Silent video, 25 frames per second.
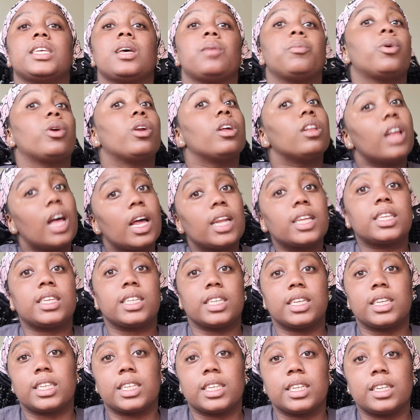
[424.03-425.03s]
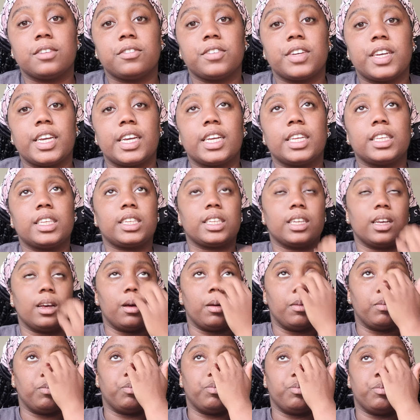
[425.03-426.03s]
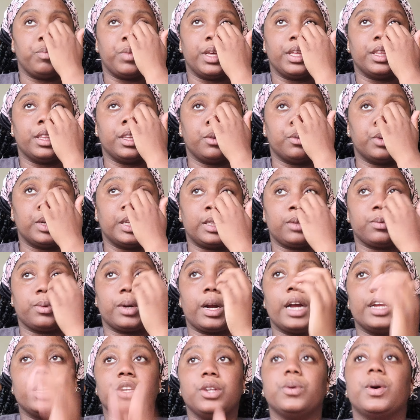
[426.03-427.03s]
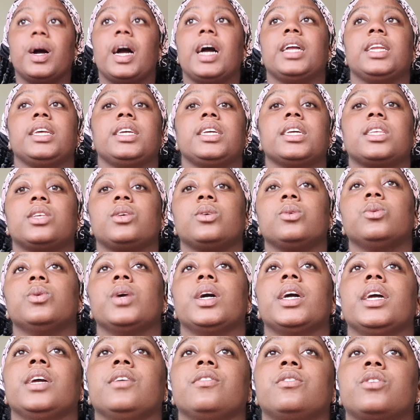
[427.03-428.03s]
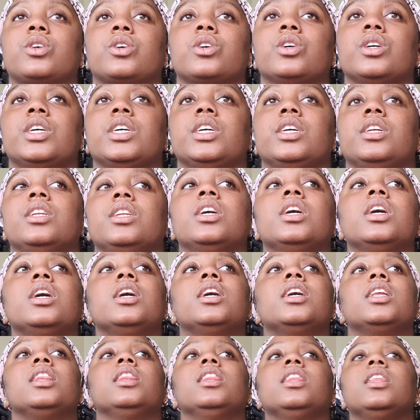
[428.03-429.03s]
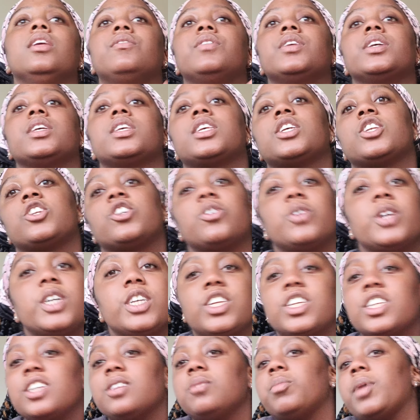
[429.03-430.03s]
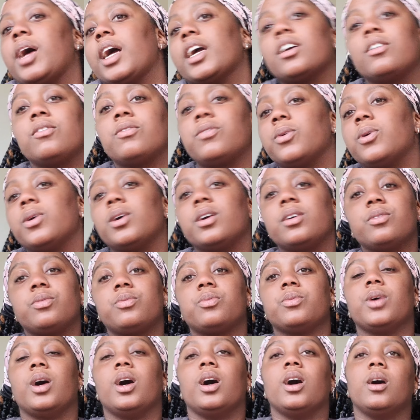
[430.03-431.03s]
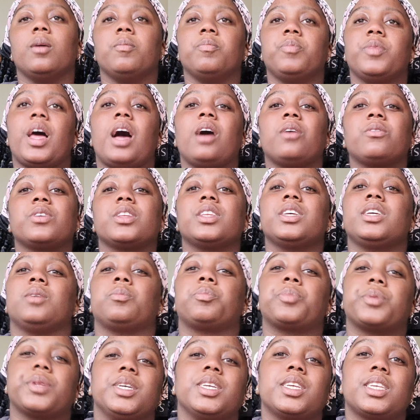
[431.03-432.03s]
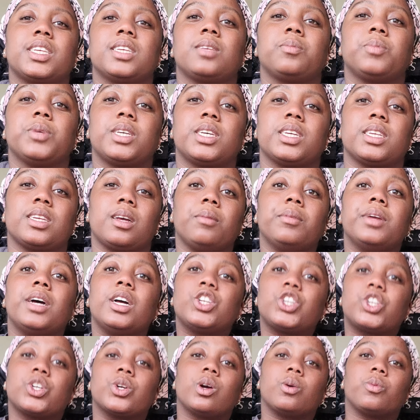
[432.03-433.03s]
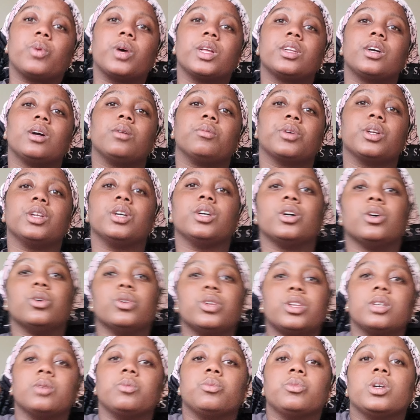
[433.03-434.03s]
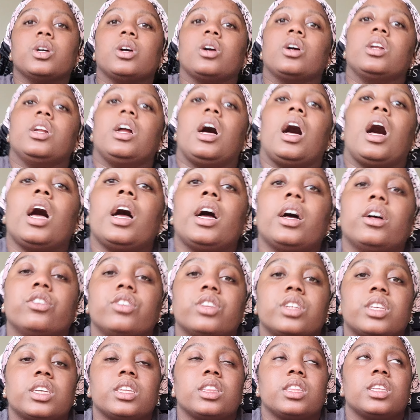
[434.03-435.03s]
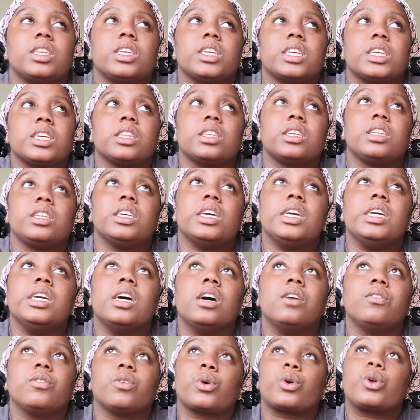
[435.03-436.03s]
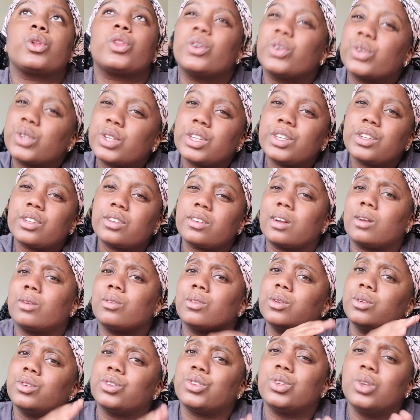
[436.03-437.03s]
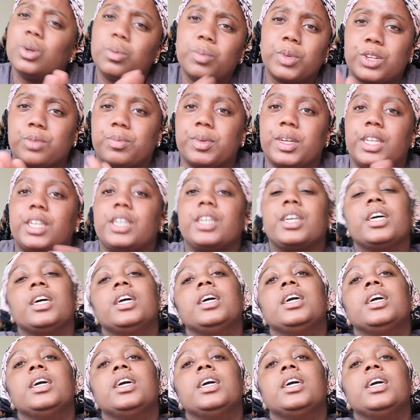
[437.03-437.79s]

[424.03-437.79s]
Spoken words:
I bought a lot of tickets in advance, mainly ones where I knew I had to get to a certain living situation back and forth, not really to places, because I'm not sure whether I'm going to go somewhere or not. I'll just get the ticket the day of or closer, so I don't lose too much money.